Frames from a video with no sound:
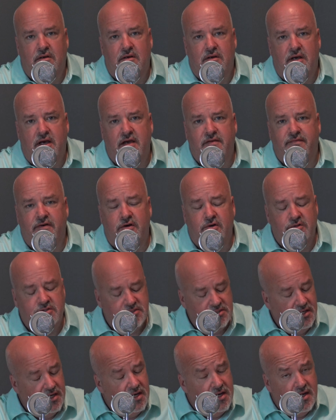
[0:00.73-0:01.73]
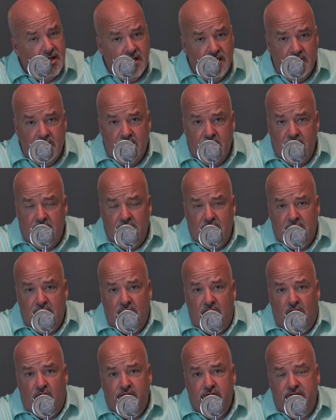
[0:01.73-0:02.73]
Hey folks,
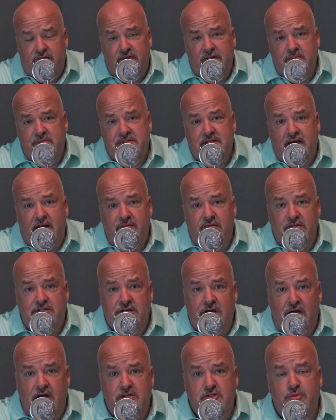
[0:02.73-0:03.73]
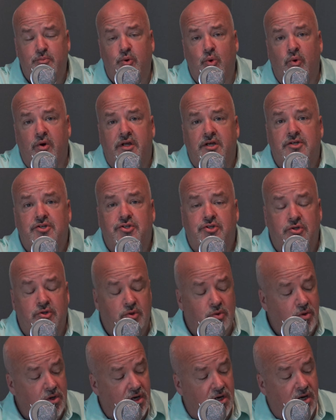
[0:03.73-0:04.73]
on the flip side of the child support
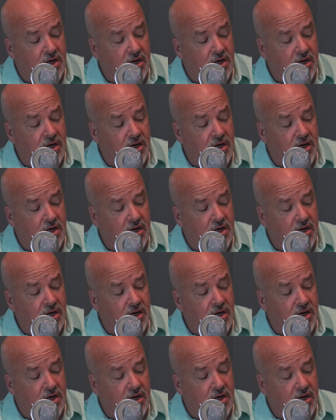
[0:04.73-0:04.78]
issue,